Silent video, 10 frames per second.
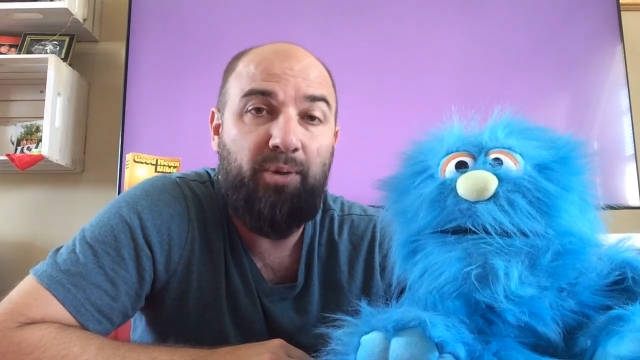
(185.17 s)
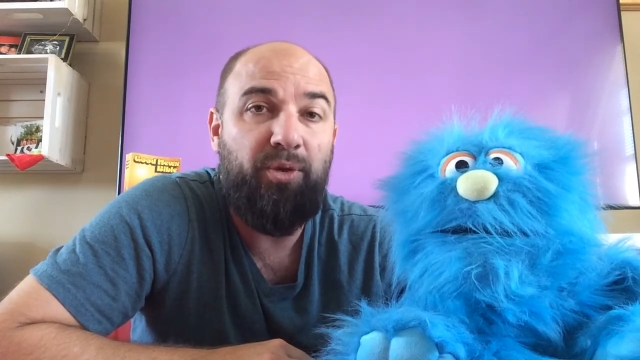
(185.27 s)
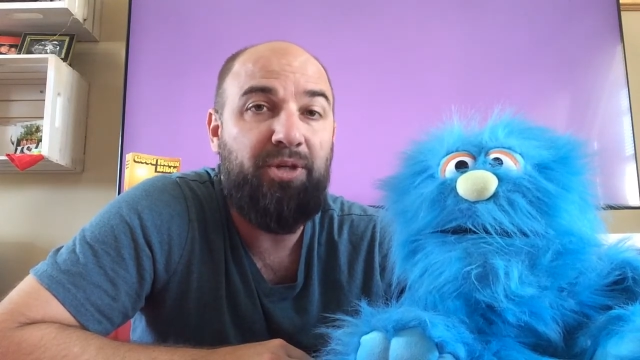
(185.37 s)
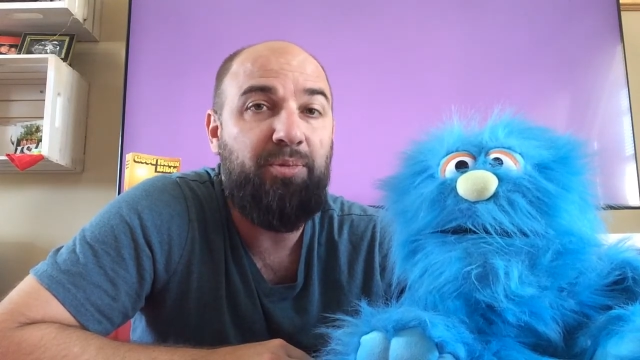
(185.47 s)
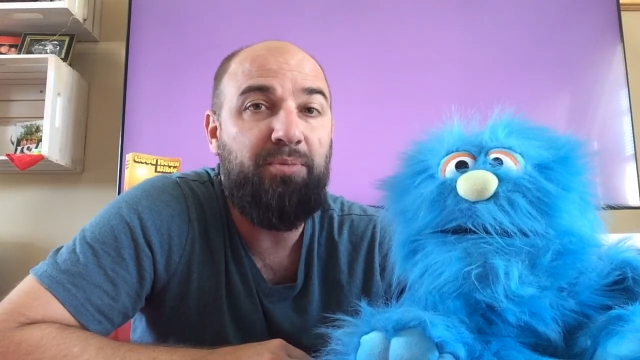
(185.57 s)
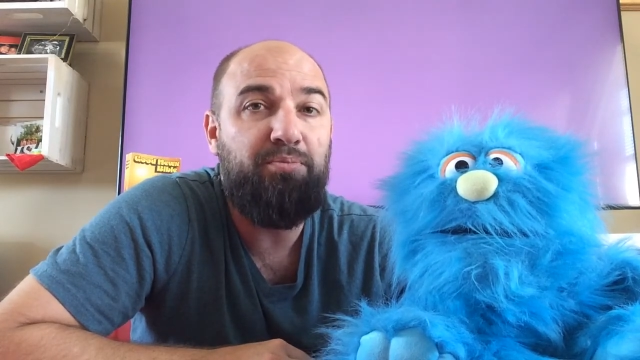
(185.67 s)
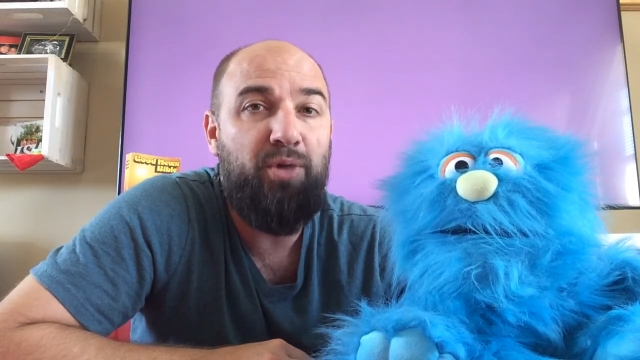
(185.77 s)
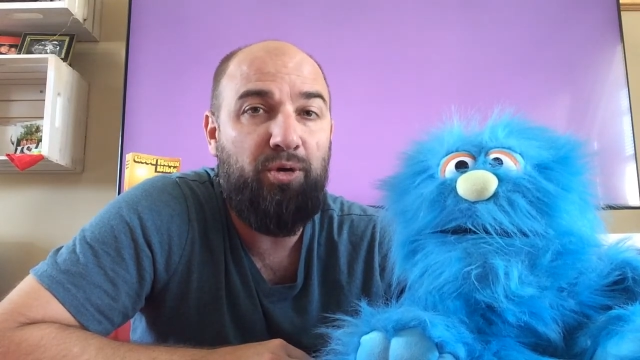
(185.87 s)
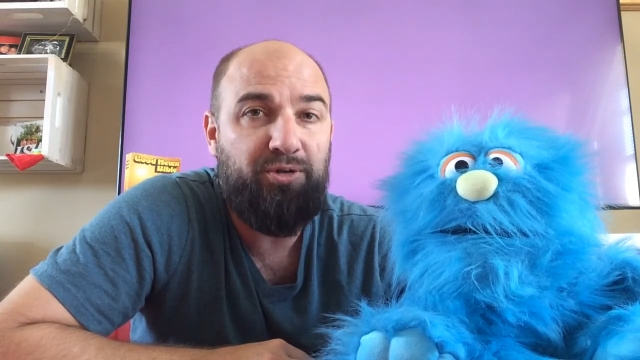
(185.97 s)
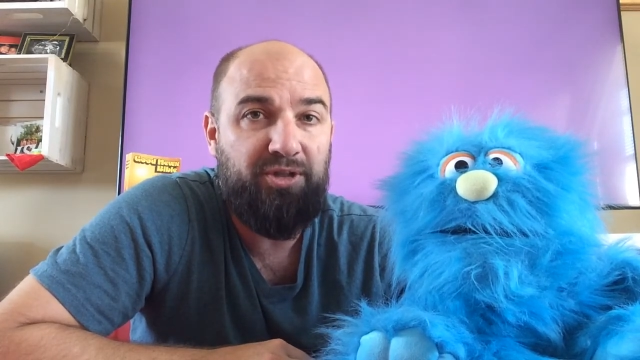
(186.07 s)
We can be
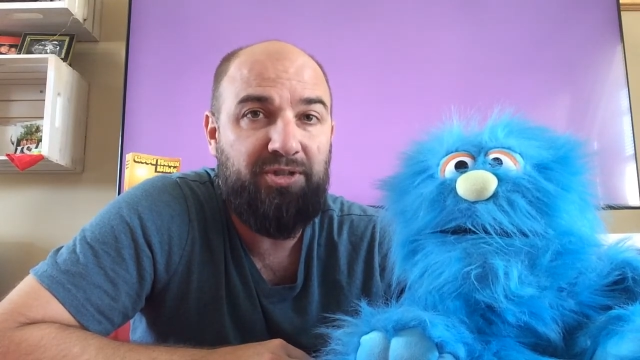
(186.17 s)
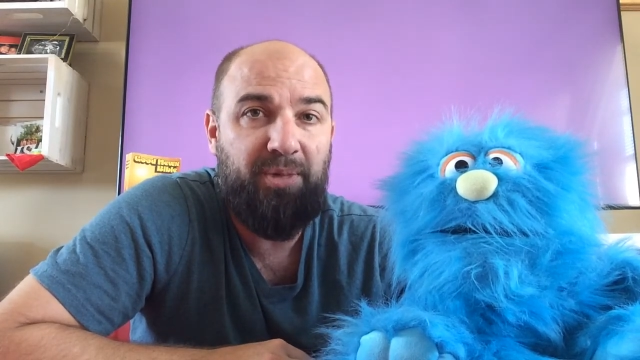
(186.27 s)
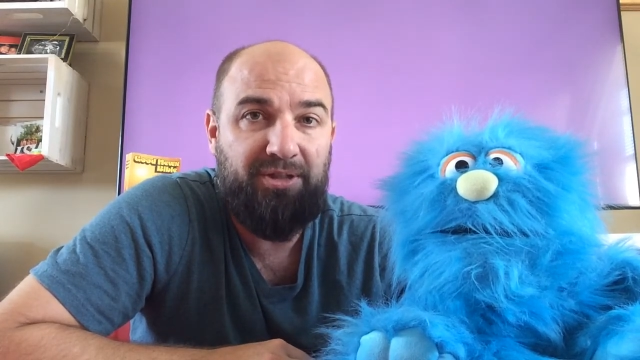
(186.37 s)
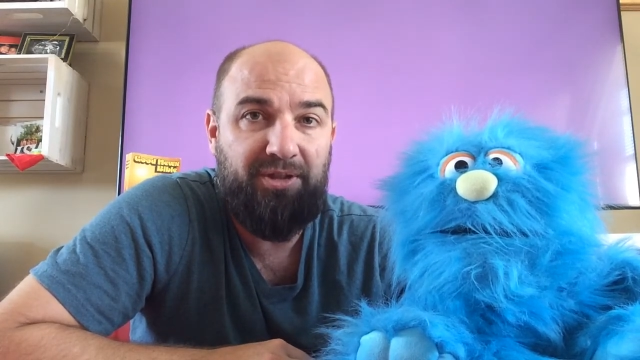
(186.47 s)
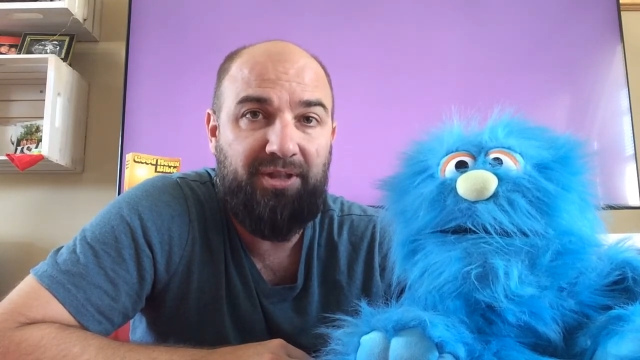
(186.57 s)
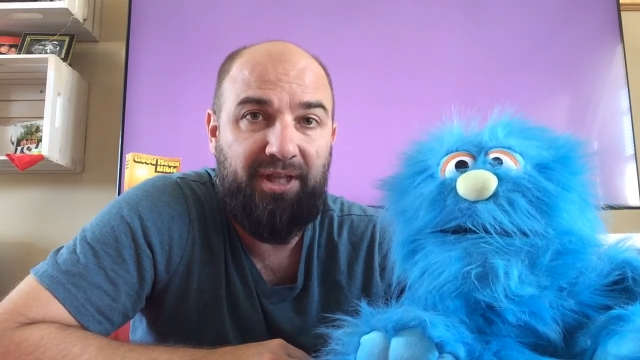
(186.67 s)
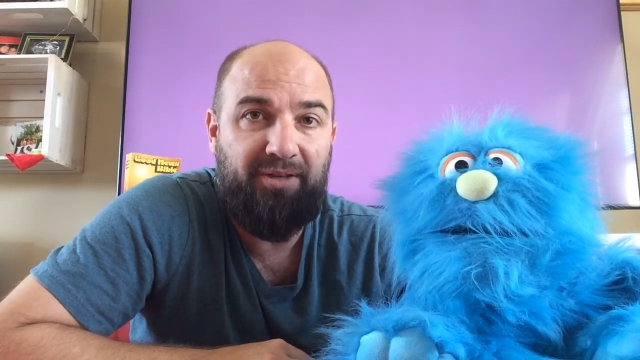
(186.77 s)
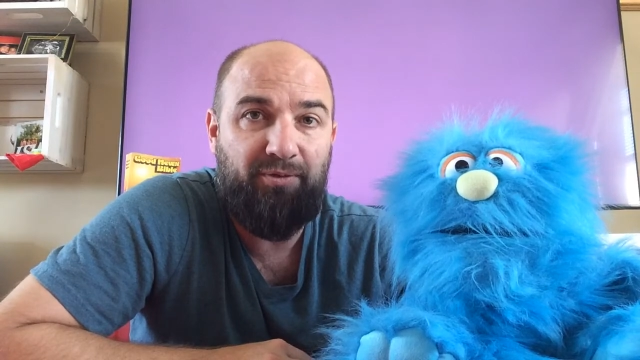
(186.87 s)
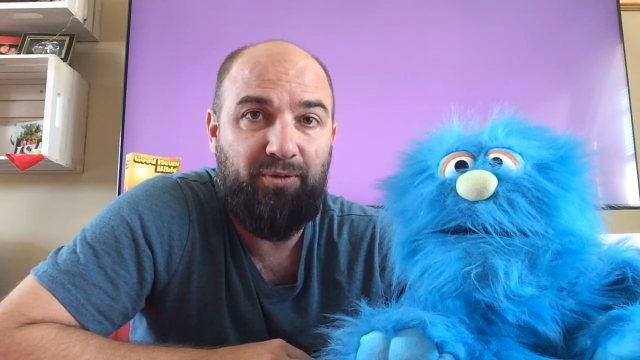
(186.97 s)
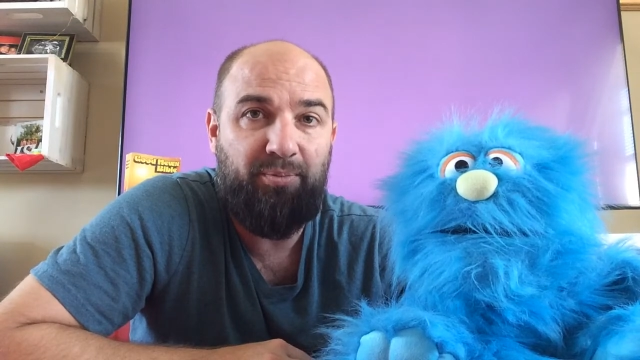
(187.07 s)
most especially
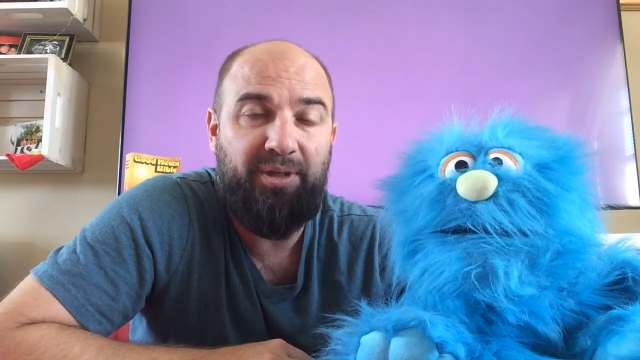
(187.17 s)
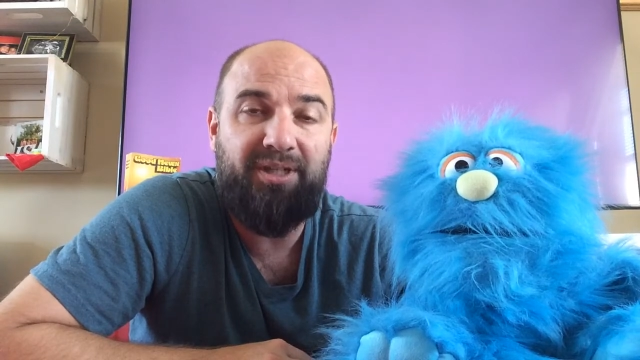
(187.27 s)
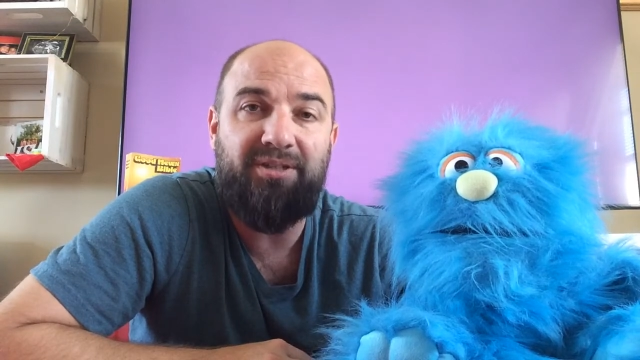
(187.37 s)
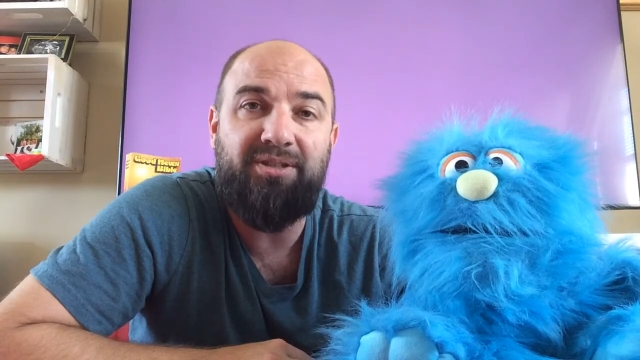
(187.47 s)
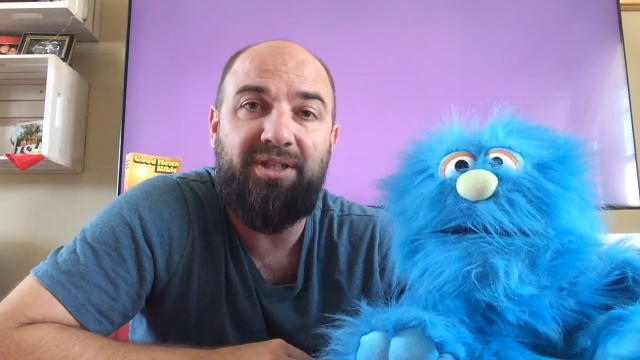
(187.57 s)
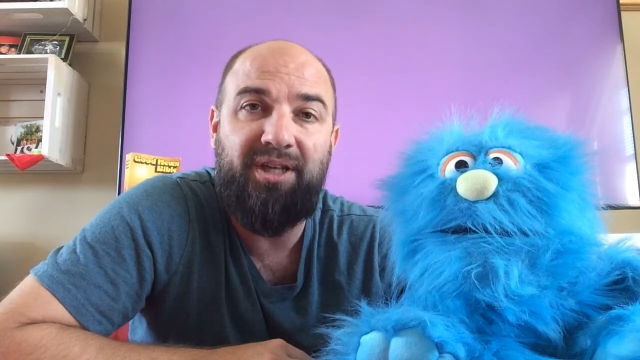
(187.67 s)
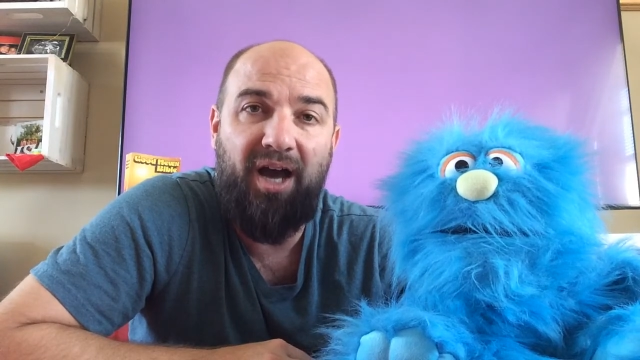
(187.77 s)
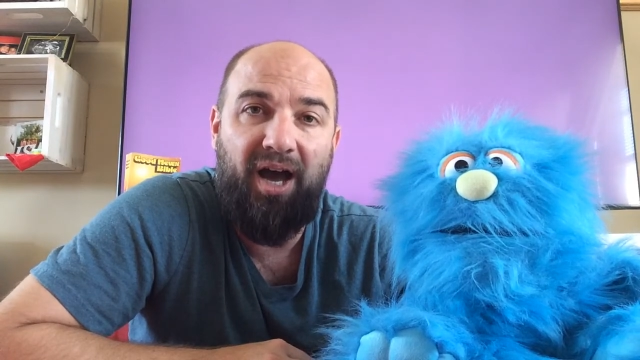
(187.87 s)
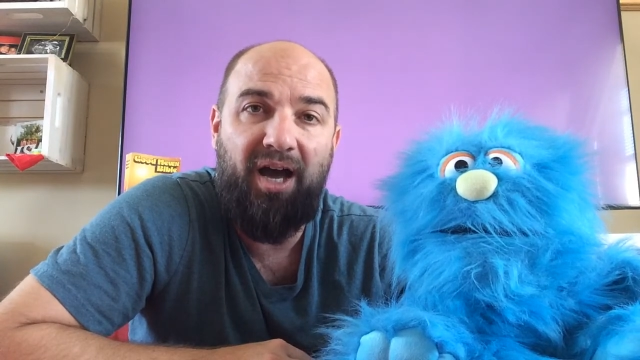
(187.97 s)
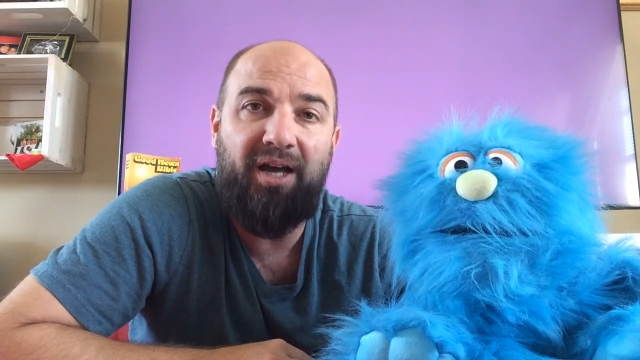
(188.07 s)
thankful because
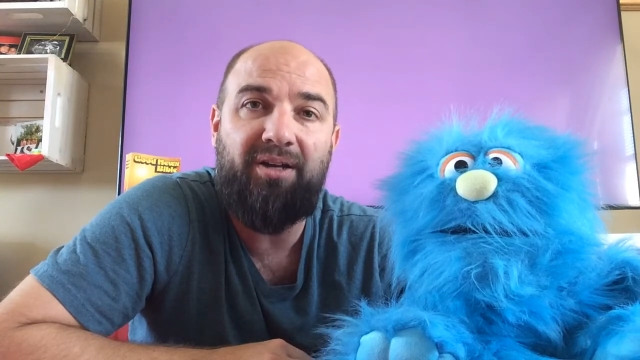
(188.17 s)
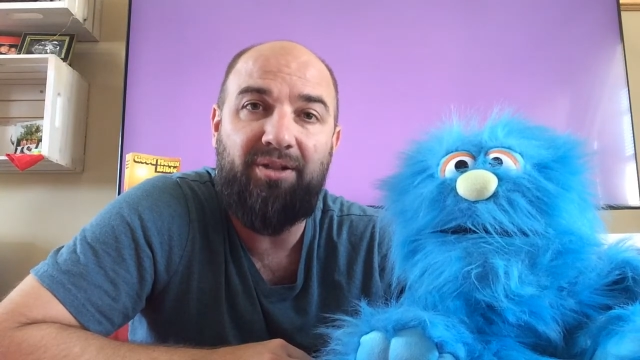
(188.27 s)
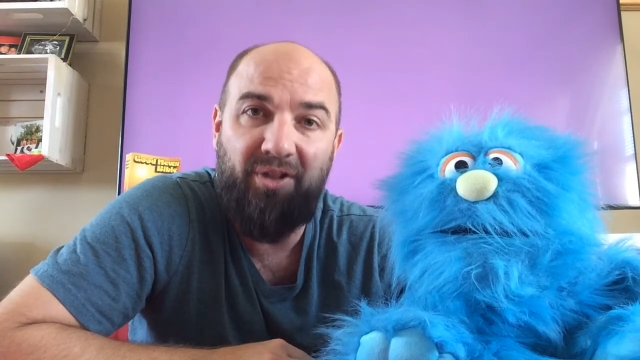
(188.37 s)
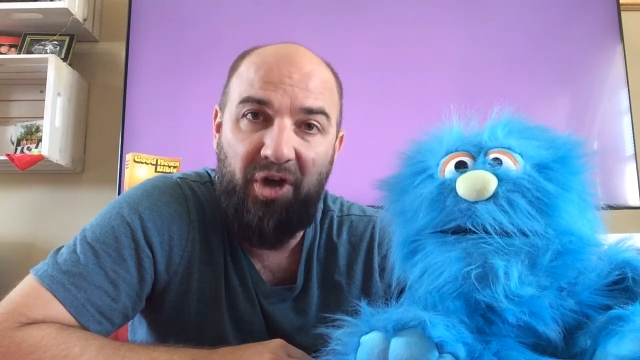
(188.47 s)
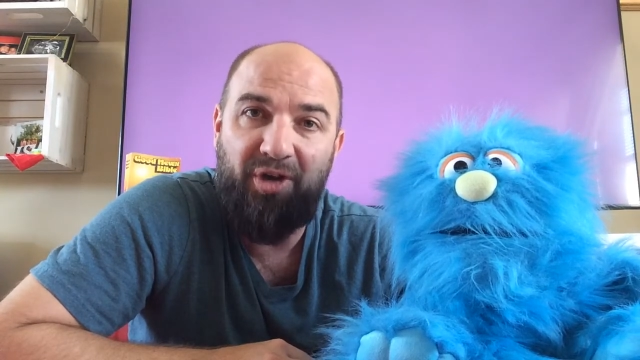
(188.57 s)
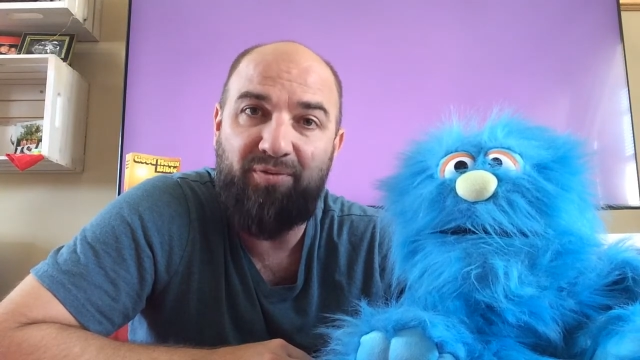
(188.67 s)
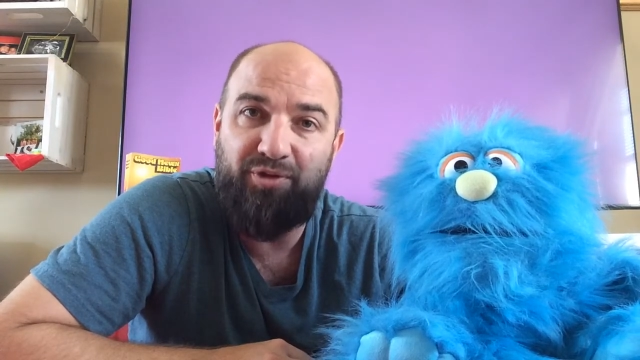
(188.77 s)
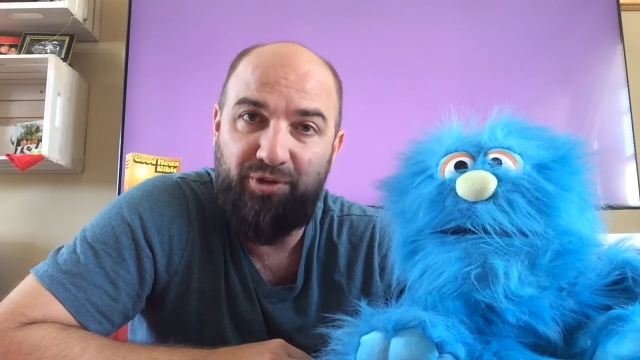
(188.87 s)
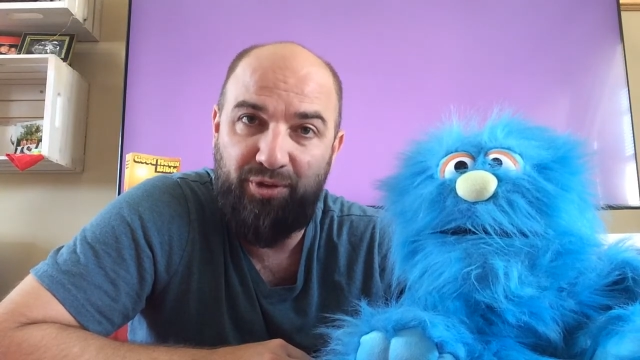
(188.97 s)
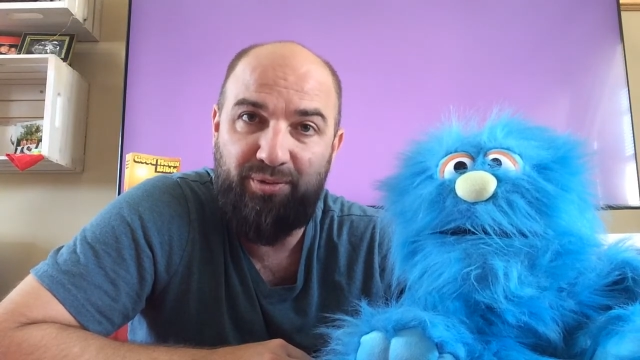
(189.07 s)
God
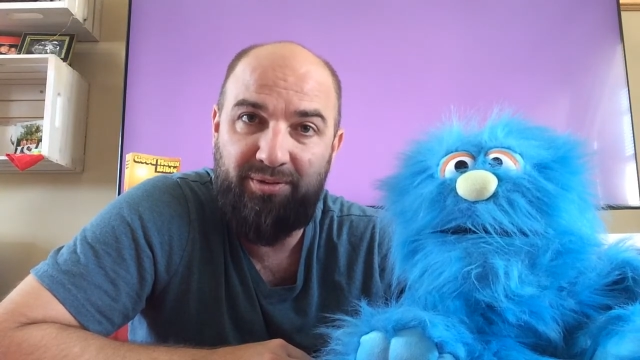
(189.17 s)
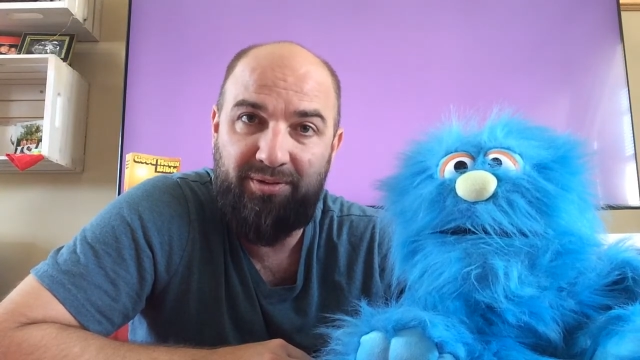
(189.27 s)
loves you.